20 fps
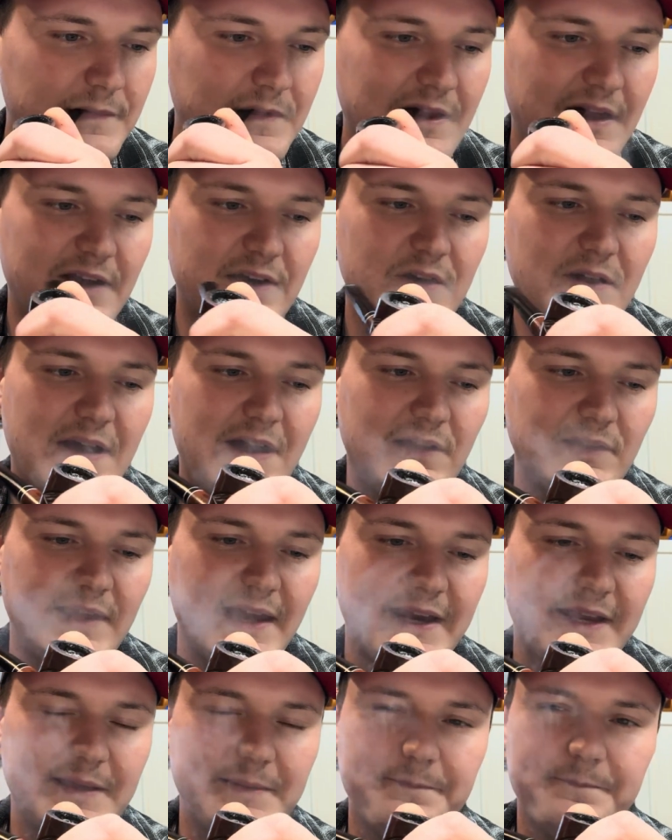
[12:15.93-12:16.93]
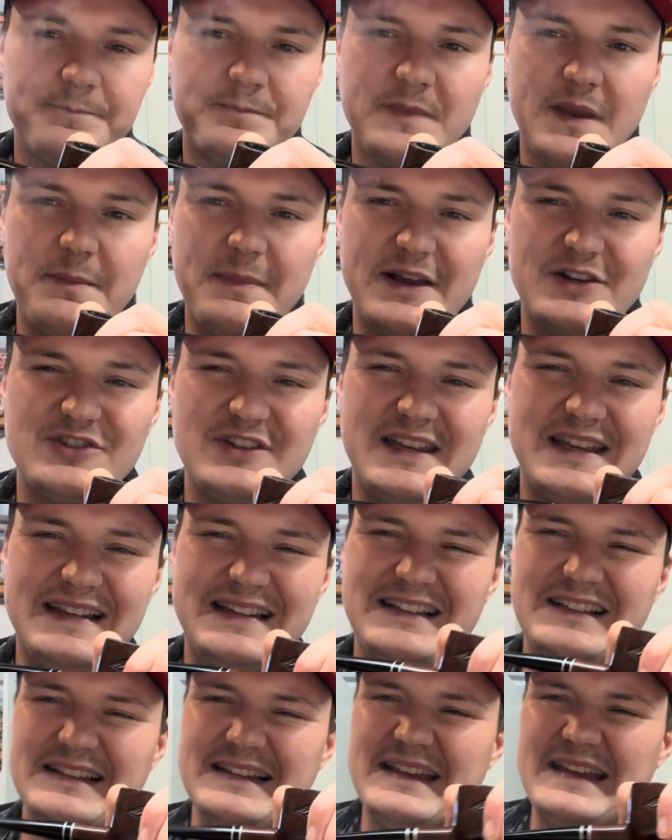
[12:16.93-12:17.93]
don't know how I like it. I'm actually getting a
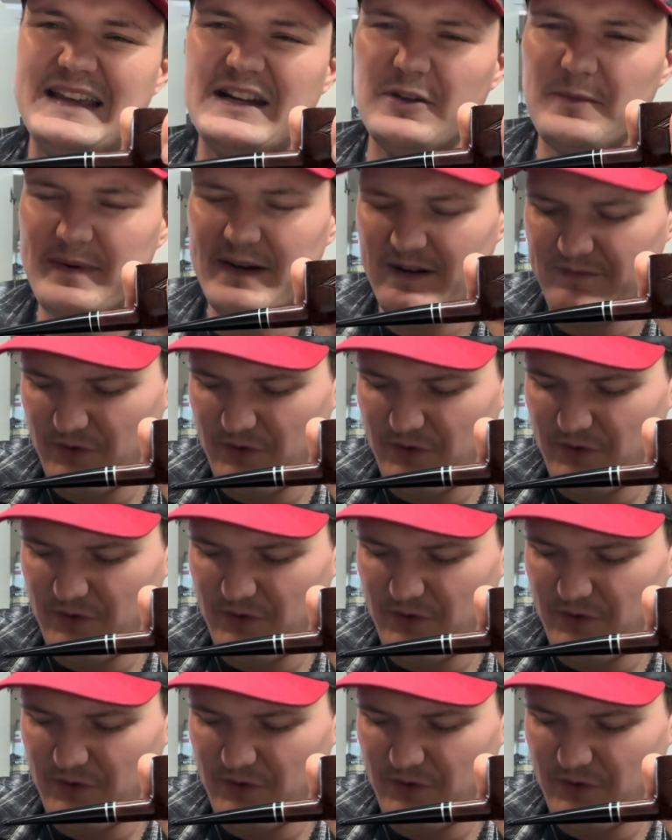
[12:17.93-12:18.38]
little bit of